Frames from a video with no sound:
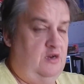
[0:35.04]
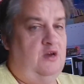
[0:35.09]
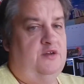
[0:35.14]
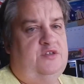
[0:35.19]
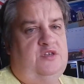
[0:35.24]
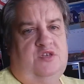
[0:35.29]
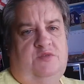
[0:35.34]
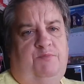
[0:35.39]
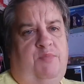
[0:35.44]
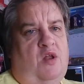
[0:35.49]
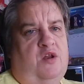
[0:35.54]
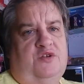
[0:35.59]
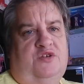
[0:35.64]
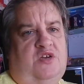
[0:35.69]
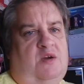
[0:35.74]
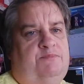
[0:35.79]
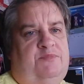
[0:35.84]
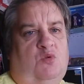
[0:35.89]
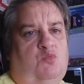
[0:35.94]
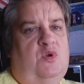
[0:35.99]
just polish
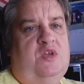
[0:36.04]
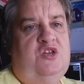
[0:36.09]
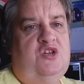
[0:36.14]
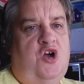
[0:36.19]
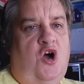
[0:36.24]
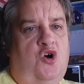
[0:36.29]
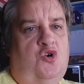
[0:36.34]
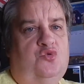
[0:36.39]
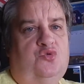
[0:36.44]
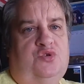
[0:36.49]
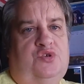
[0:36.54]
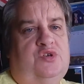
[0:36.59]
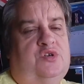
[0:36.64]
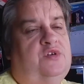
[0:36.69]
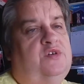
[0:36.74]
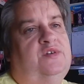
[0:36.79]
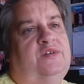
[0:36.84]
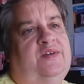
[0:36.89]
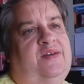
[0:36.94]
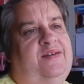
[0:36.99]
up the windows
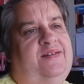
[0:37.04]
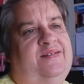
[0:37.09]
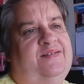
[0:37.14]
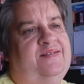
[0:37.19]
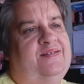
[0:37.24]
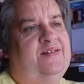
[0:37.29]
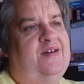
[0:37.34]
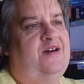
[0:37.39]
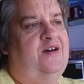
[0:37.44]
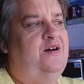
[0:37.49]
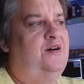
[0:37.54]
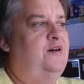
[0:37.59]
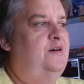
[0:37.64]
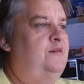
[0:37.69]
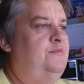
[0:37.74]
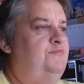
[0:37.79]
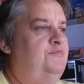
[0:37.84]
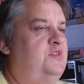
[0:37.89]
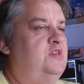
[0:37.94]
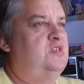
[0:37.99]
and
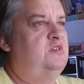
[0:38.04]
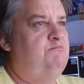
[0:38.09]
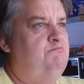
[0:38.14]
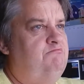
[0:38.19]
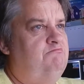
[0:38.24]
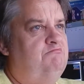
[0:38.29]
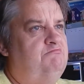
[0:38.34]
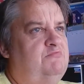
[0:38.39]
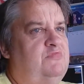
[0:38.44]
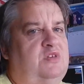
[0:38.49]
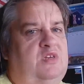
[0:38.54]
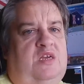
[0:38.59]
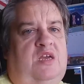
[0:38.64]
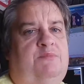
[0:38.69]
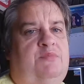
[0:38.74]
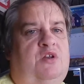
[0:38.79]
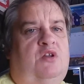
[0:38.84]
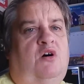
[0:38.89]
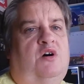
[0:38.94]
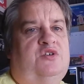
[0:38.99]
just
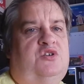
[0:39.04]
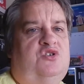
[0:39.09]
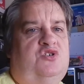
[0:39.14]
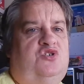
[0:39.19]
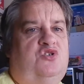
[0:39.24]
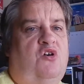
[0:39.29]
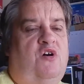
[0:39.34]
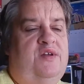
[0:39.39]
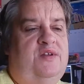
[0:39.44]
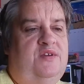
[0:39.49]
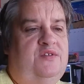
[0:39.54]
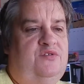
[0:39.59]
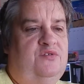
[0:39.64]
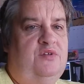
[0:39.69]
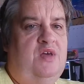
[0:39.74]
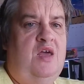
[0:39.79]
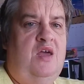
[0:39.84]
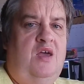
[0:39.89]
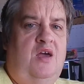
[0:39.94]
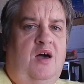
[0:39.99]
keep it nice and shiny. So
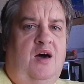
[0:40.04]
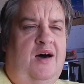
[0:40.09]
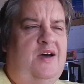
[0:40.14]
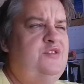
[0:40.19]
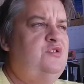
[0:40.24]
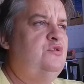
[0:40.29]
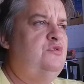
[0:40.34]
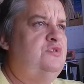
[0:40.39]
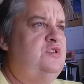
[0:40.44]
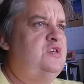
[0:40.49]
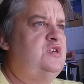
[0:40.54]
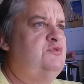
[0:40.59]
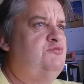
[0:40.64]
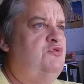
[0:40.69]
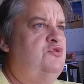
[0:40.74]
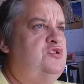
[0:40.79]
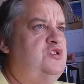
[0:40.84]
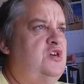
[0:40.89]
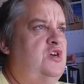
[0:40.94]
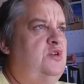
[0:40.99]
I do this
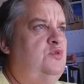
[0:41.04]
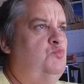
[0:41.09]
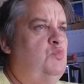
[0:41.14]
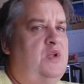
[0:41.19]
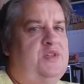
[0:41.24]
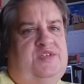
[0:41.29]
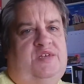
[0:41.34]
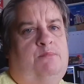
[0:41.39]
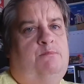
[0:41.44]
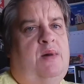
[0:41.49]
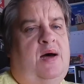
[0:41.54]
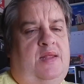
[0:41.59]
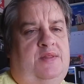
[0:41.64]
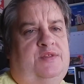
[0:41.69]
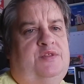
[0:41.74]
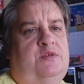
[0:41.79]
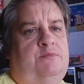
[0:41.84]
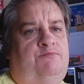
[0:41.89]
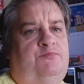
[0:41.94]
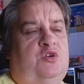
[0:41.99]
routine once a
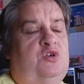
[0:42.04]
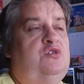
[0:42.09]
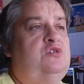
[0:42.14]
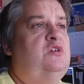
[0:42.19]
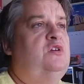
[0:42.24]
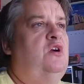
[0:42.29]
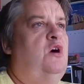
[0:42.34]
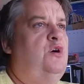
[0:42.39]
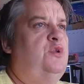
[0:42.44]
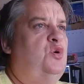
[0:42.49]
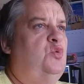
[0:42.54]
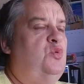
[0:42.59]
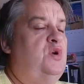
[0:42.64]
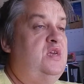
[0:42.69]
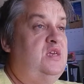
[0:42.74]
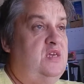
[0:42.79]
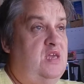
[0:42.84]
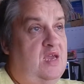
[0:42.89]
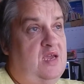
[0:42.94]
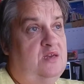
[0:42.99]
month, usually on a
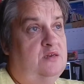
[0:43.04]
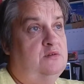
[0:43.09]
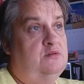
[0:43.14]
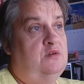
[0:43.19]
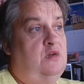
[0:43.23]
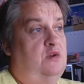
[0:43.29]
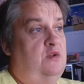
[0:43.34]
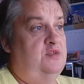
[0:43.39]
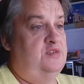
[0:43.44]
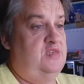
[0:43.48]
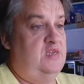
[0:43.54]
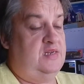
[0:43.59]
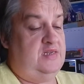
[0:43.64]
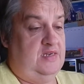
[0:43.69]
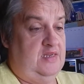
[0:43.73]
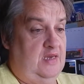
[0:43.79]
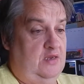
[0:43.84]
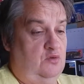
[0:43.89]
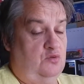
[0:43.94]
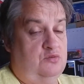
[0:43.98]
weekend, on a
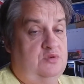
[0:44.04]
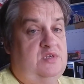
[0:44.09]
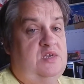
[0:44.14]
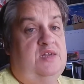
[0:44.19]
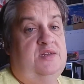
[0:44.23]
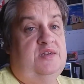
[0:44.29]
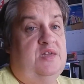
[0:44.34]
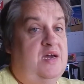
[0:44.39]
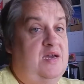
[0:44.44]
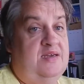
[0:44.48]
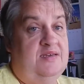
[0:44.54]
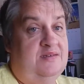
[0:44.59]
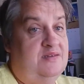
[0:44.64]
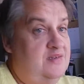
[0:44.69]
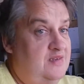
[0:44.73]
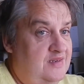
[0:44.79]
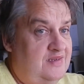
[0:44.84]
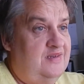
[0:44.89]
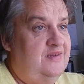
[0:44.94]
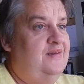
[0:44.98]
Saturday or Sunday.
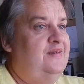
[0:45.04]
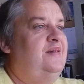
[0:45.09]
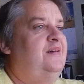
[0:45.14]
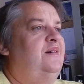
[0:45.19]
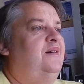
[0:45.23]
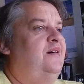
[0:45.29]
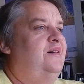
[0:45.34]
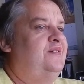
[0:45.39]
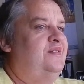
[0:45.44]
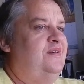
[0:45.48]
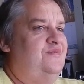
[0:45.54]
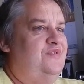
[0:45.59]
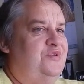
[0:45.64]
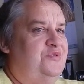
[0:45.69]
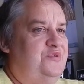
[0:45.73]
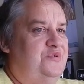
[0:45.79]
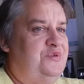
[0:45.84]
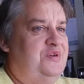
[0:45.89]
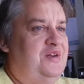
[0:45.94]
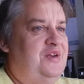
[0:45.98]
I give it a
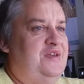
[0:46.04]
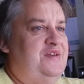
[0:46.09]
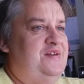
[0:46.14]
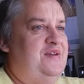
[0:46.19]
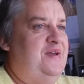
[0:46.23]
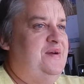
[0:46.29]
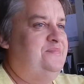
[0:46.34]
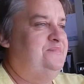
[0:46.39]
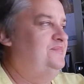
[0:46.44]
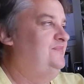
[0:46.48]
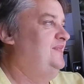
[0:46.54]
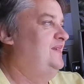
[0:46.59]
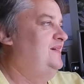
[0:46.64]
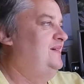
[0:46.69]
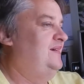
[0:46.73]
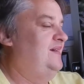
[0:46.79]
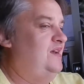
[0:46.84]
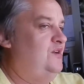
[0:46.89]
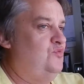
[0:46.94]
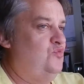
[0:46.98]
good clean out
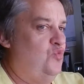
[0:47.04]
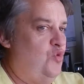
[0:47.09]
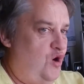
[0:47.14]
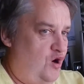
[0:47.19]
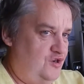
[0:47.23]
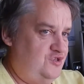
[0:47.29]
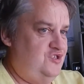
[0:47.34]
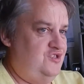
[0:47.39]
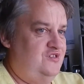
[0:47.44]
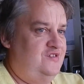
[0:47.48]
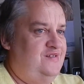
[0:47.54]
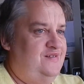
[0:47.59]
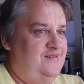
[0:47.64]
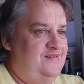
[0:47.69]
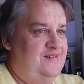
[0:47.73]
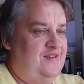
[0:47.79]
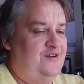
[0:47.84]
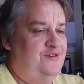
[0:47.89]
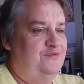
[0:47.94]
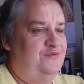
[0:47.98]
and wash.
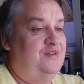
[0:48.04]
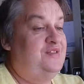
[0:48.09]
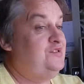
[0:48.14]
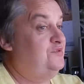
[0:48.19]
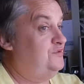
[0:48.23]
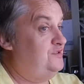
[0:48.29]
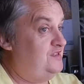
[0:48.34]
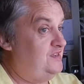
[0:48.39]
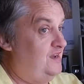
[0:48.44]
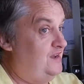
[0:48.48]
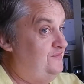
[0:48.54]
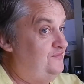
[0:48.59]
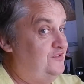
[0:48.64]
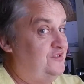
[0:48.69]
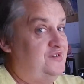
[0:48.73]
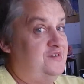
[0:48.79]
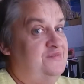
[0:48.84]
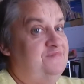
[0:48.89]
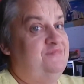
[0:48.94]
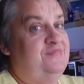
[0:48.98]
So it's a good day
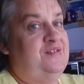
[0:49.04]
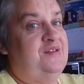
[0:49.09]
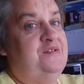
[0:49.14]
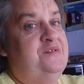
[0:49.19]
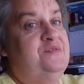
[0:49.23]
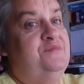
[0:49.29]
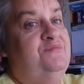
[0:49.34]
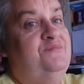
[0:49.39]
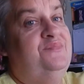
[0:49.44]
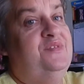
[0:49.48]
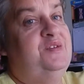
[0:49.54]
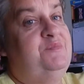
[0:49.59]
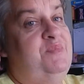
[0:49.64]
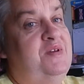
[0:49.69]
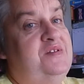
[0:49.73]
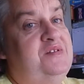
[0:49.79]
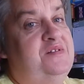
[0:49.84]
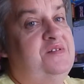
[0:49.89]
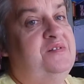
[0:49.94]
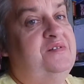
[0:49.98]
for it, so
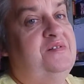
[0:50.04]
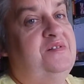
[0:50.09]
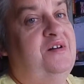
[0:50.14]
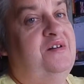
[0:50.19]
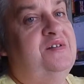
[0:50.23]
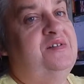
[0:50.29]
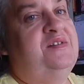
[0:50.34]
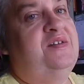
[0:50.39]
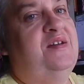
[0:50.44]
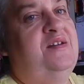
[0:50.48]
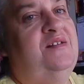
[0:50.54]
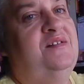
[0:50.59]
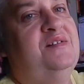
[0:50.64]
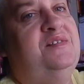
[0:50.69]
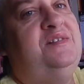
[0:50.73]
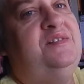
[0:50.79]
especially on a nice day like